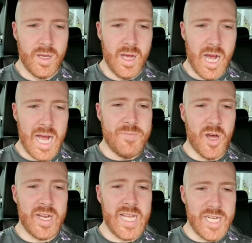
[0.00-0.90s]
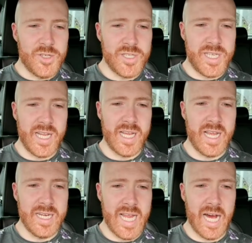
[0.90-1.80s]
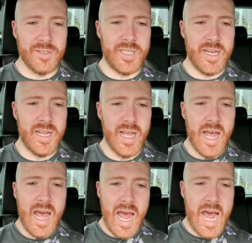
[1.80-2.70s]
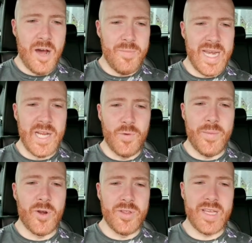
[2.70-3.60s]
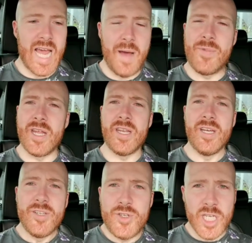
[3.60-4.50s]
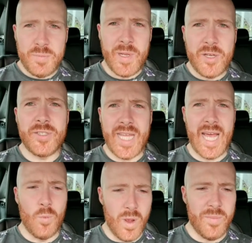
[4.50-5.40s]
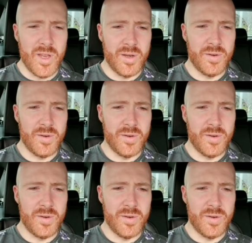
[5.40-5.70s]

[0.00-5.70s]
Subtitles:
I'm not interested in counting how many women are in the cabinet just because they're women.